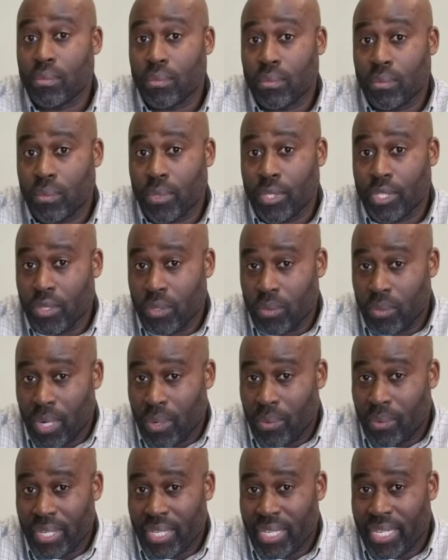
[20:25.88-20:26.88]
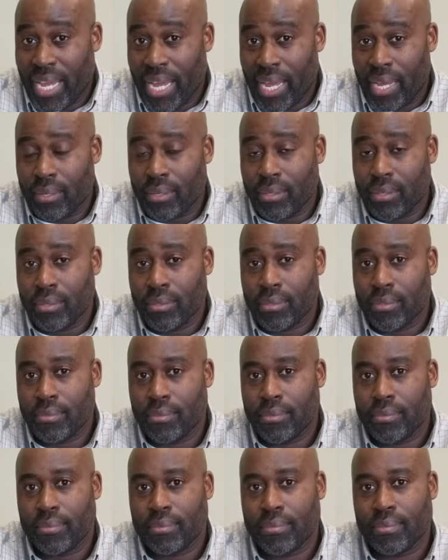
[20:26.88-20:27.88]
We do what with the candle?
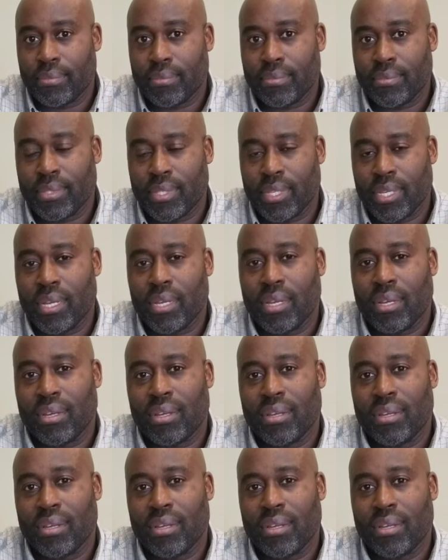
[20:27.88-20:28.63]
Yeah,